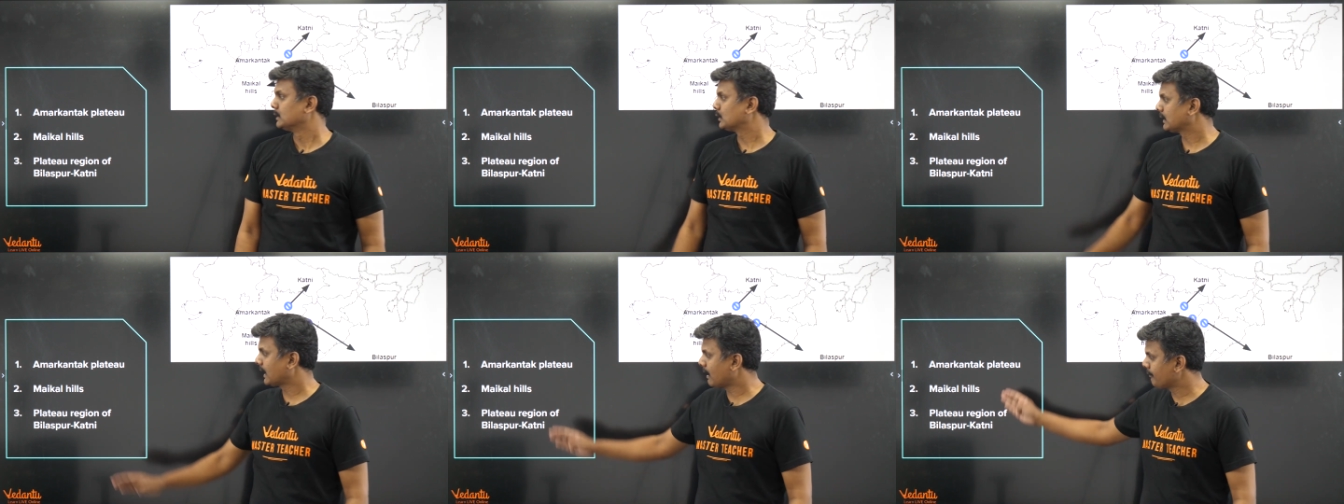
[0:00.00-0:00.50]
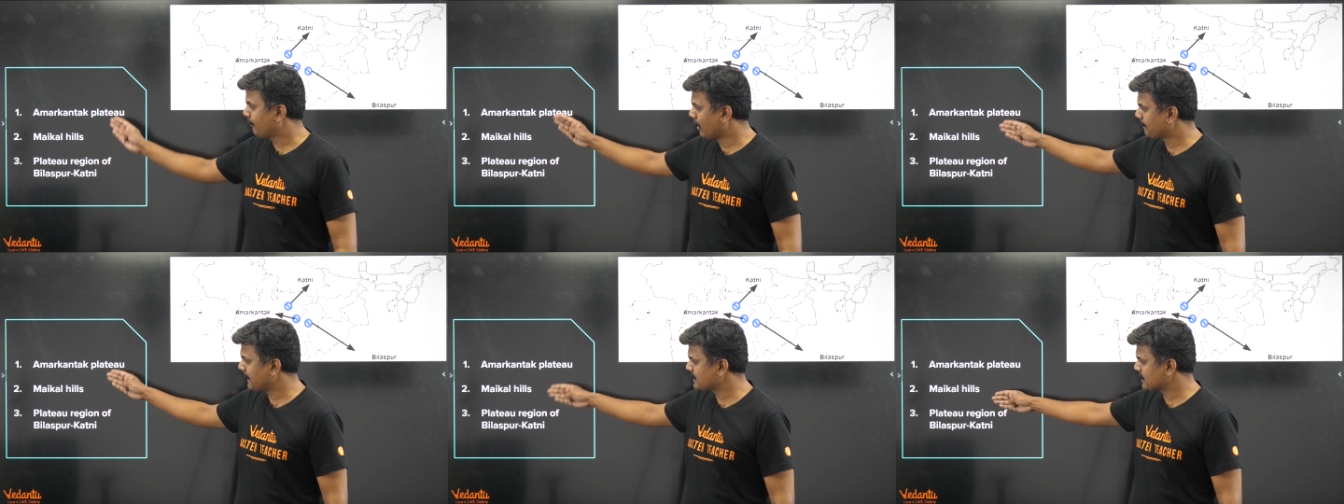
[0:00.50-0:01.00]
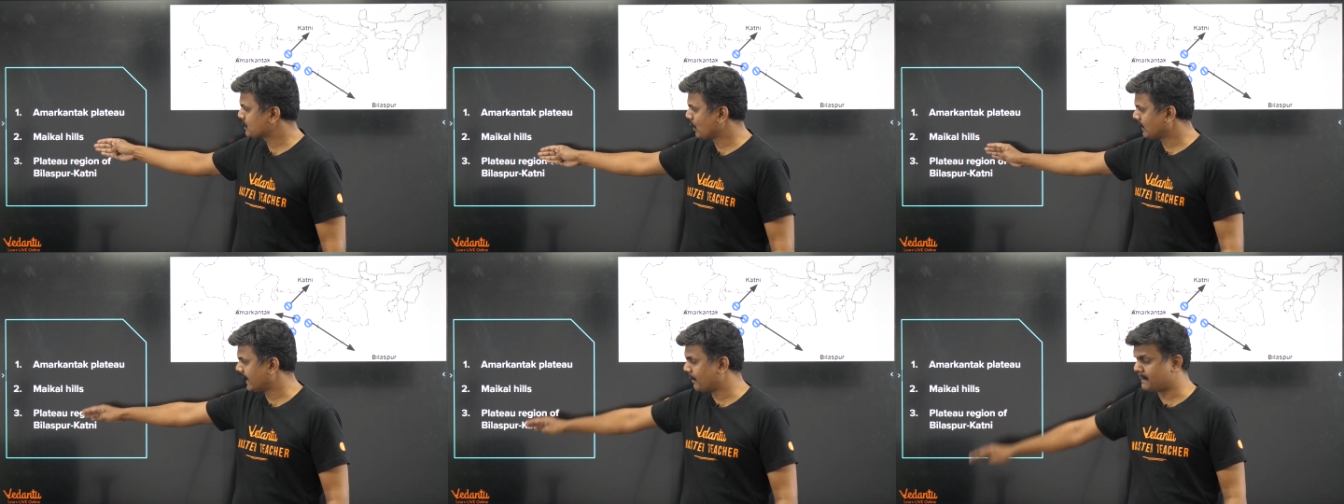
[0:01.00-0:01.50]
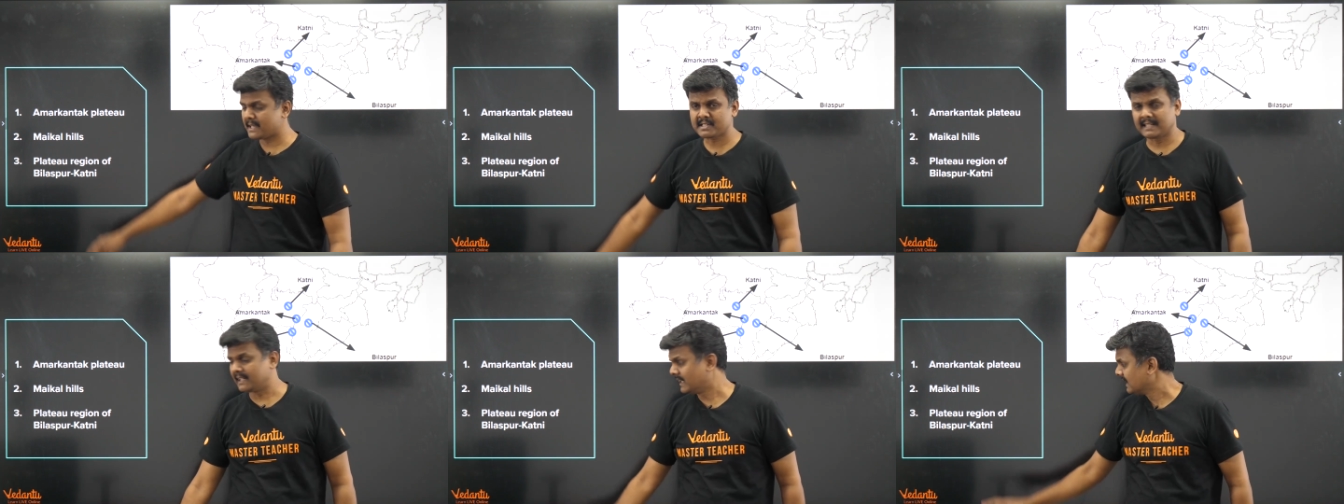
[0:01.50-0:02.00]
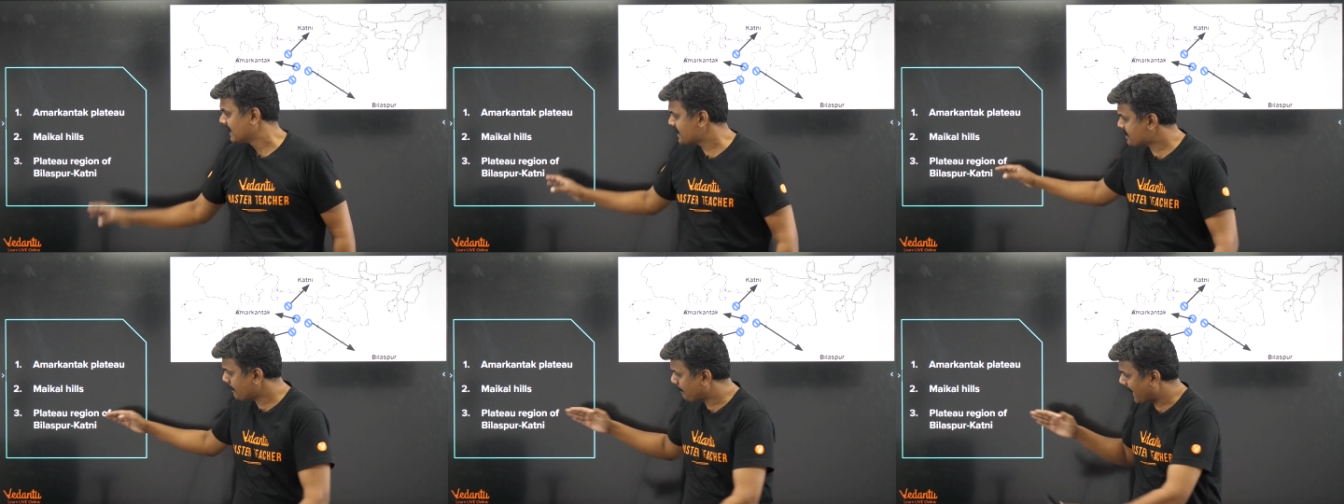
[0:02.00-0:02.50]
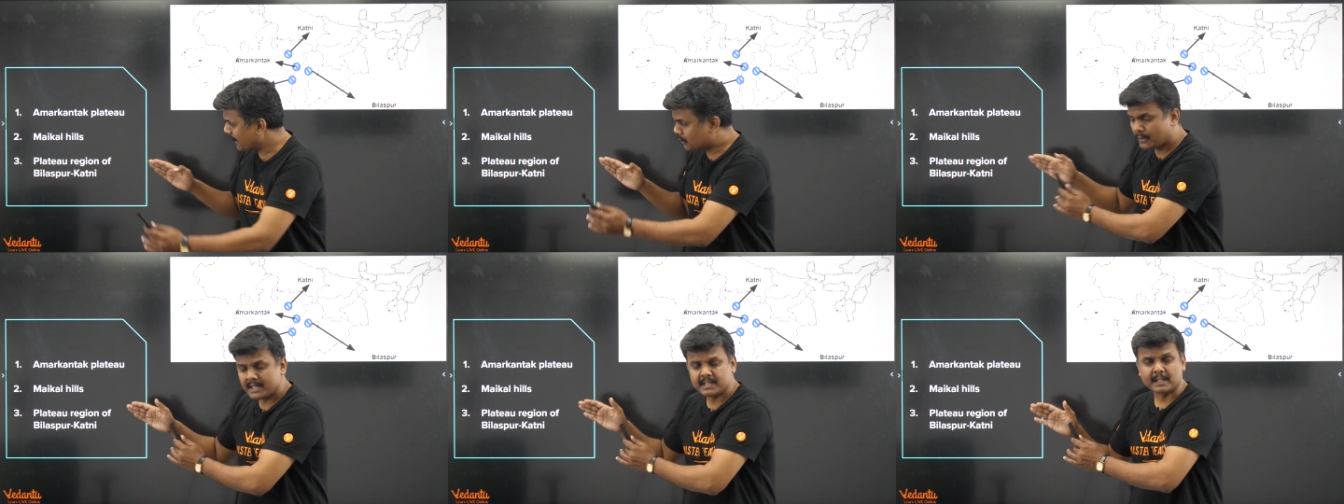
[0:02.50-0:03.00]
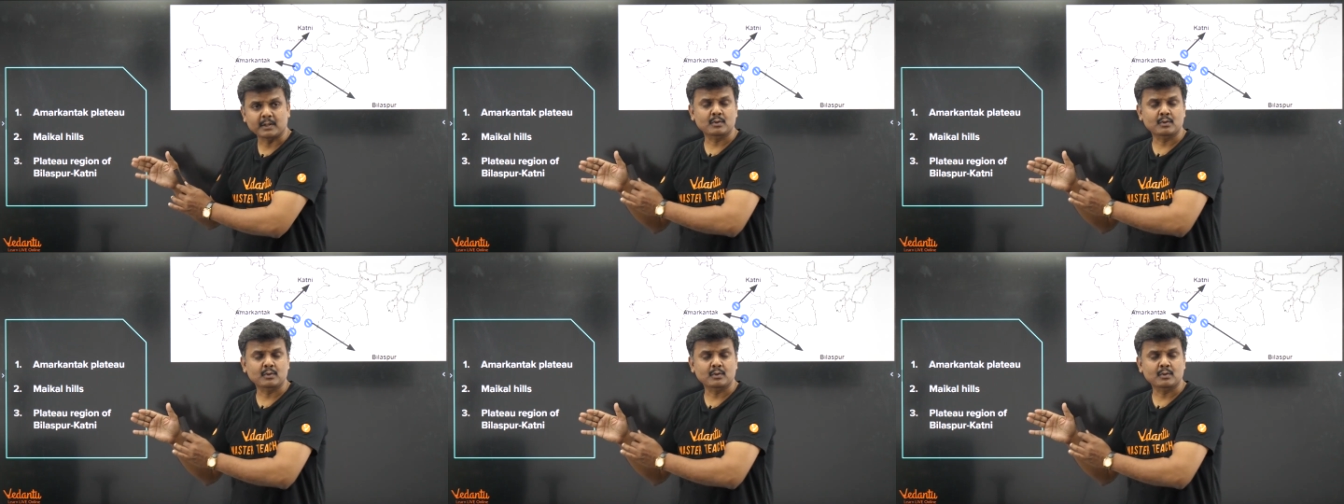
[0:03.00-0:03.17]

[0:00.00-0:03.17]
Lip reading: So there are four places, though they have mentioned it's a plateau region.